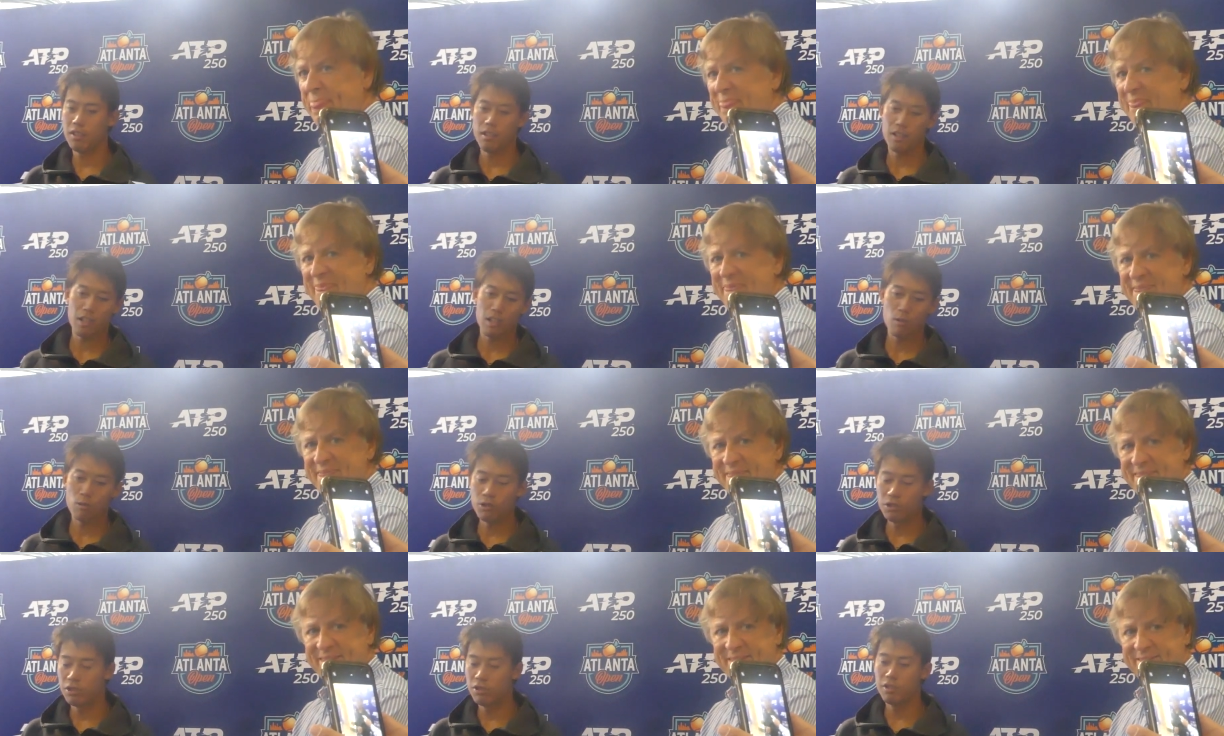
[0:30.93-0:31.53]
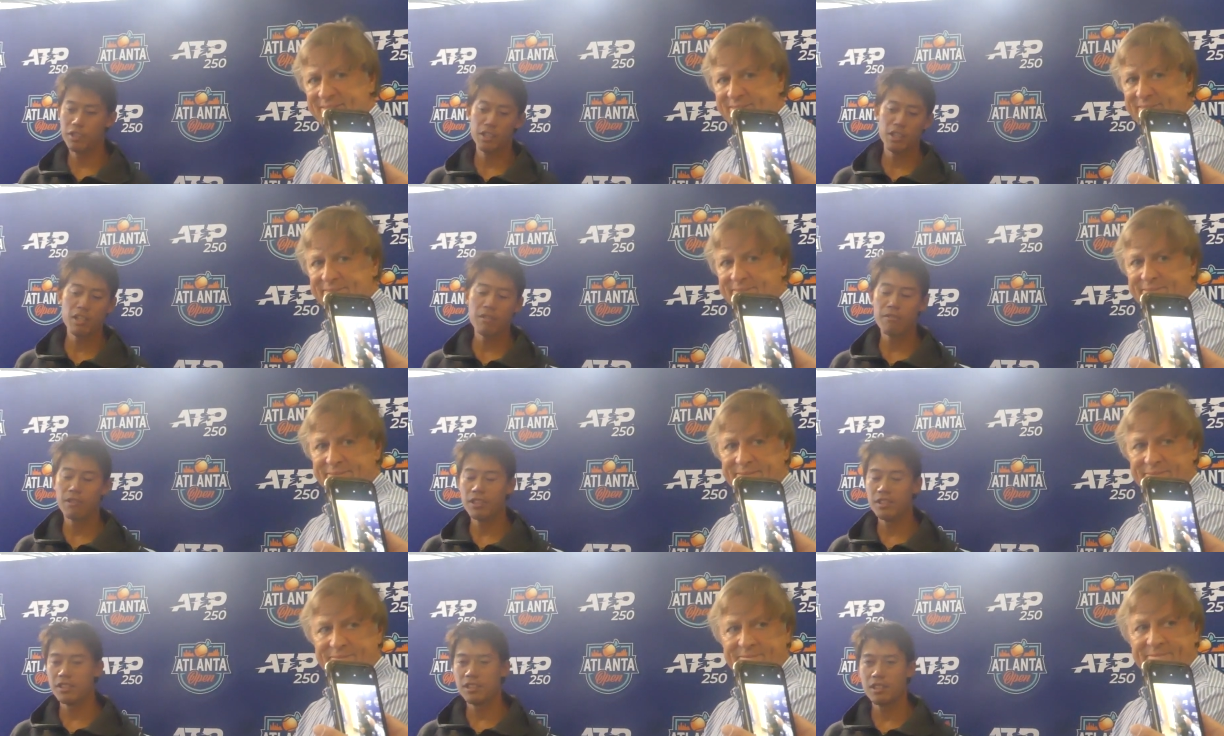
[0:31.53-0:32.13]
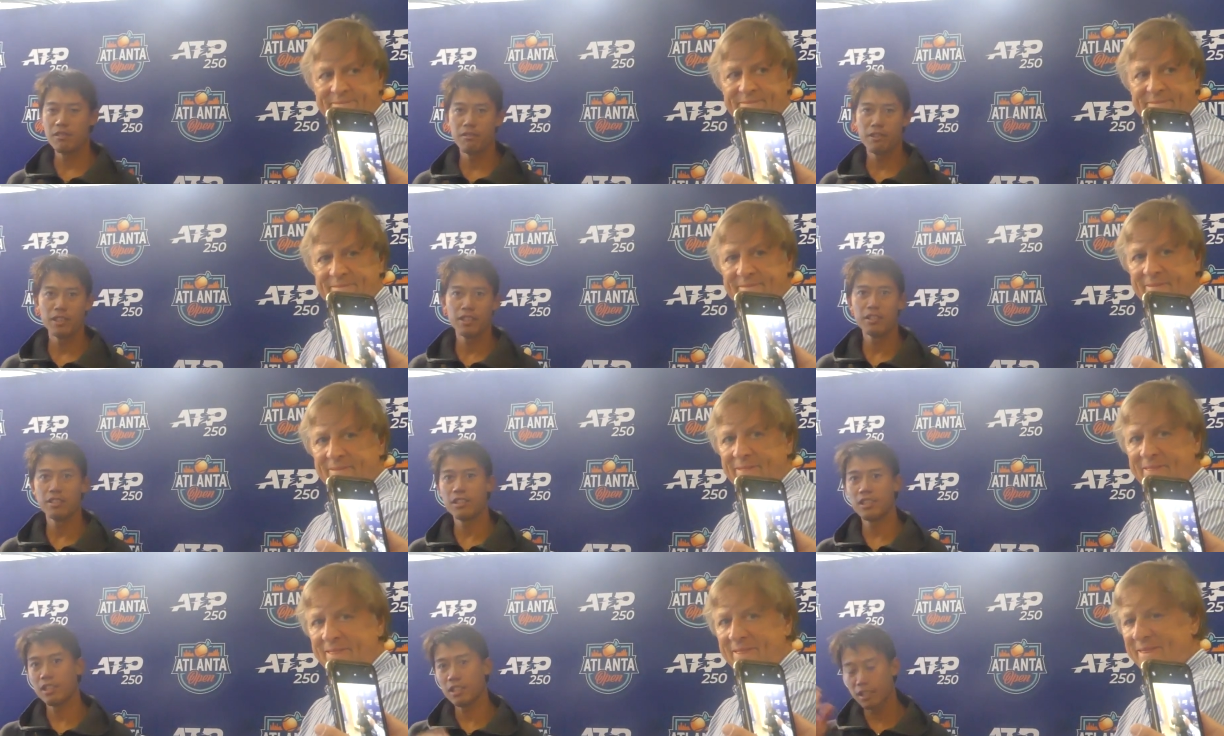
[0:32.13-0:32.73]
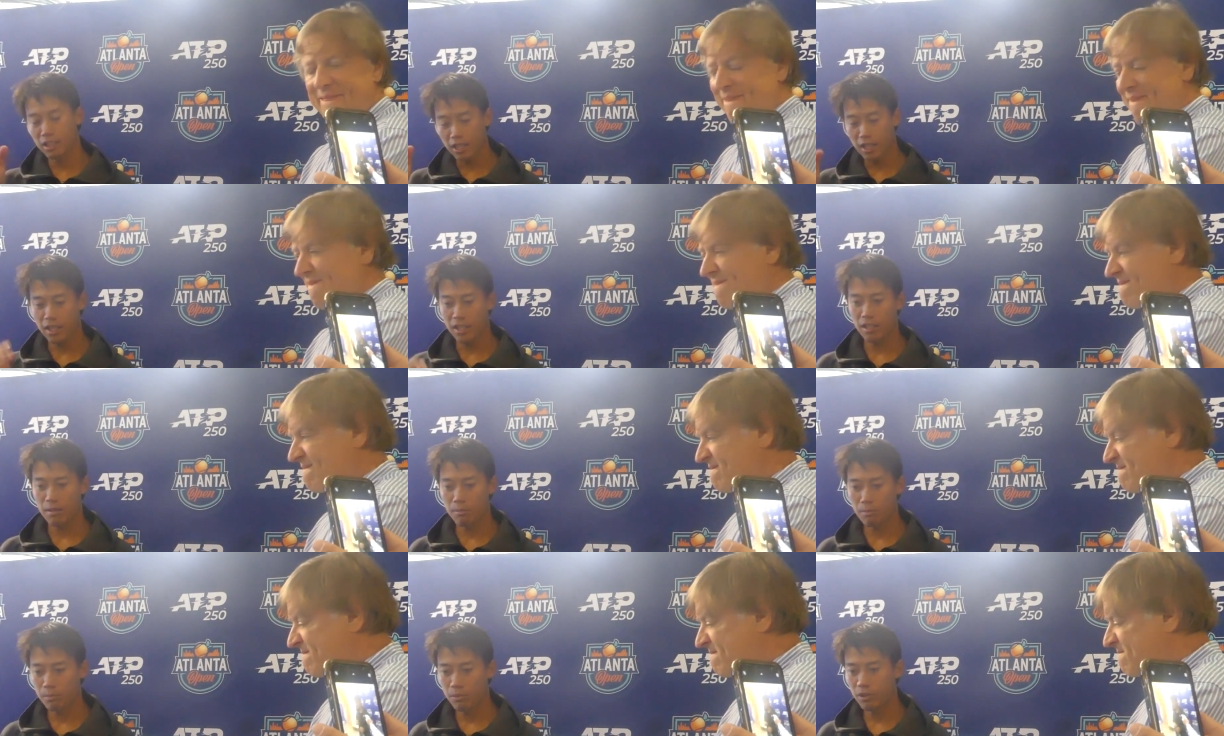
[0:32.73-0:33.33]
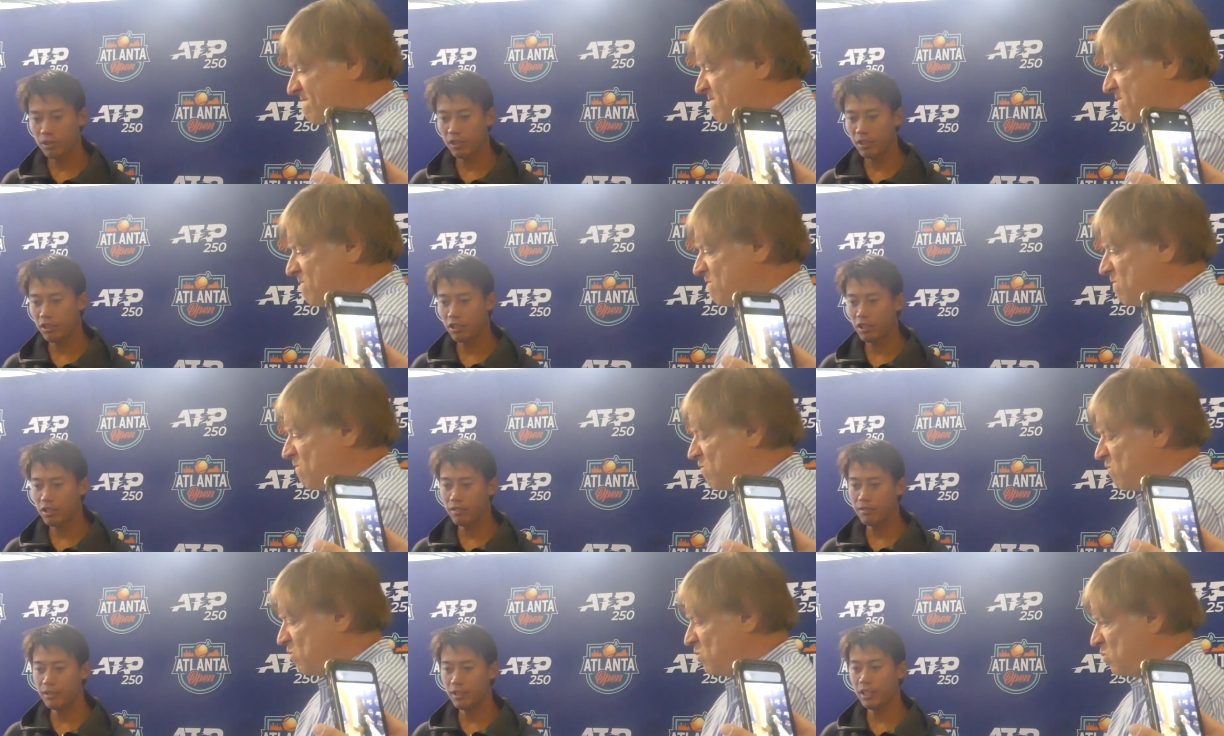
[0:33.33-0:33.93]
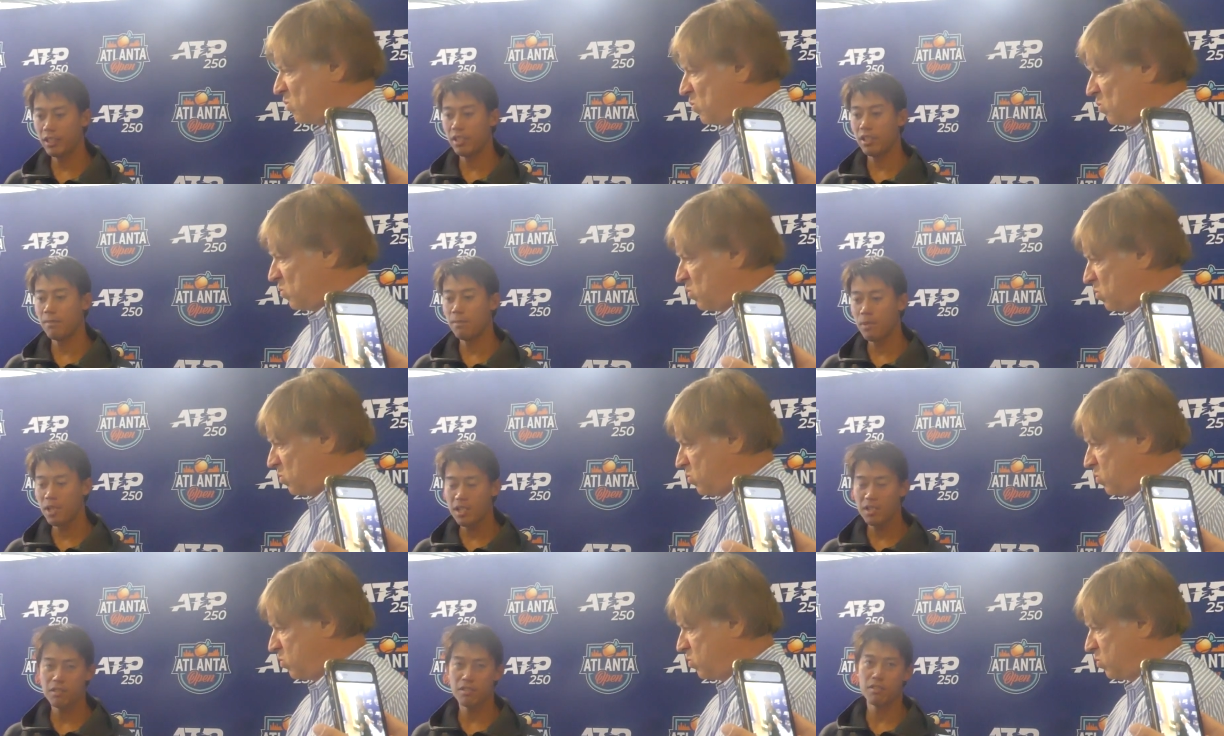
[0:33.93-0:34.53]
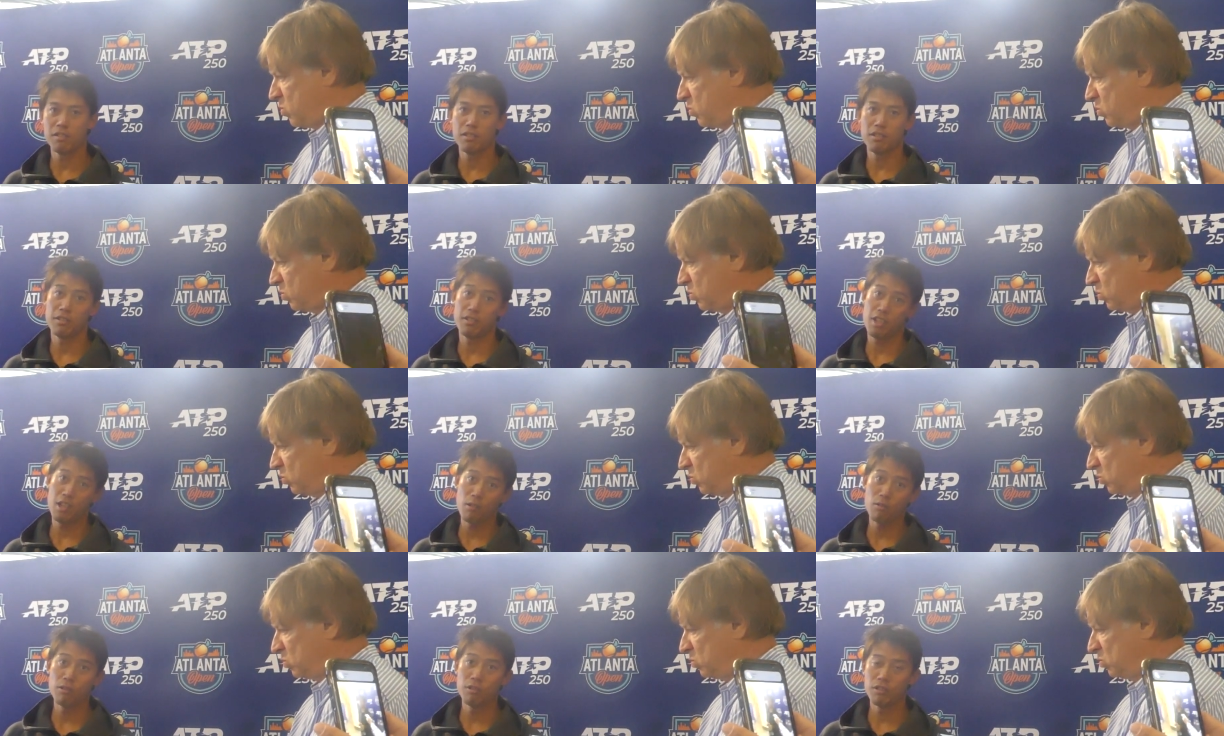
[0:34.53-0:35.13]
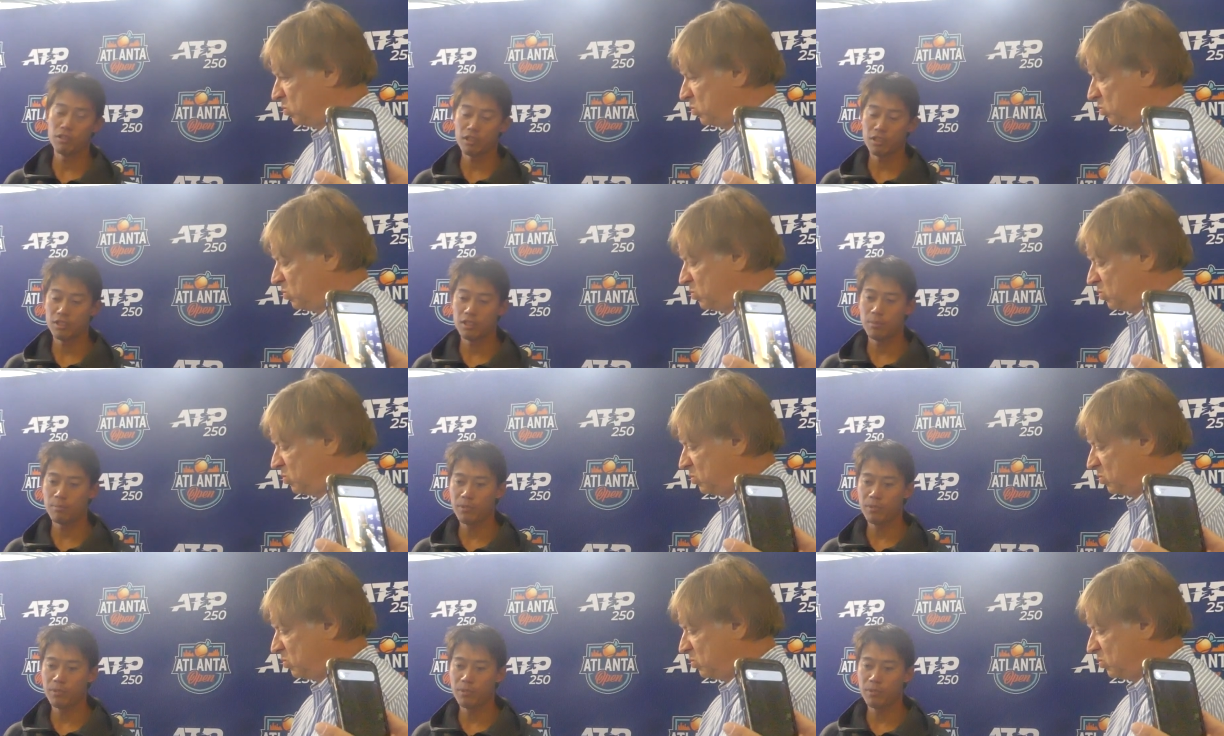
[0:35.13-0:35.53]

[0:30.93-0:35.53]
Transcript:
Speaker 1: I was doing defense, defense, and I put the rob and he missed, so that was yeah.